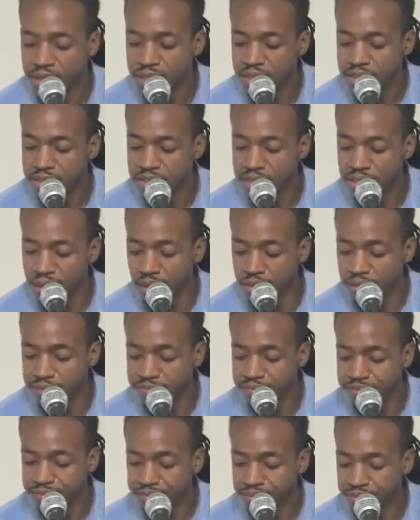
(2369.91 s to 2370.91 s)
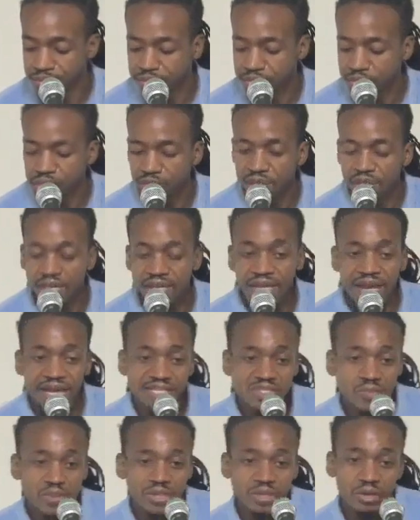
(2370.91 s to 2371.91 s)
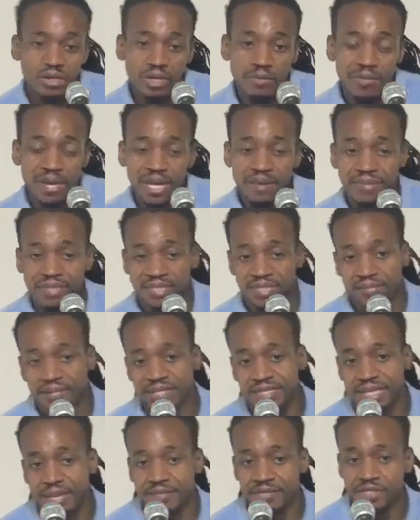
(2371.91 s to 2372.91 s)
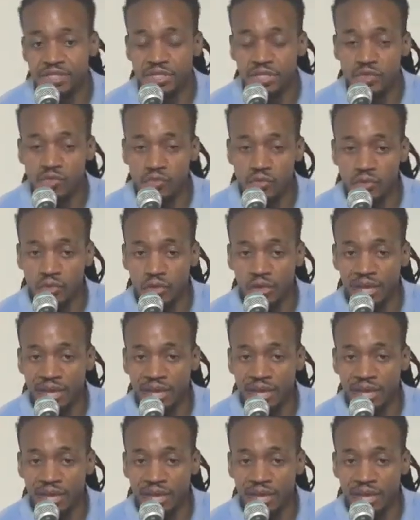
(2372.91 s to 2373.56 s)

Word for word: So, yes, we know there may have been some exceptions to the rule.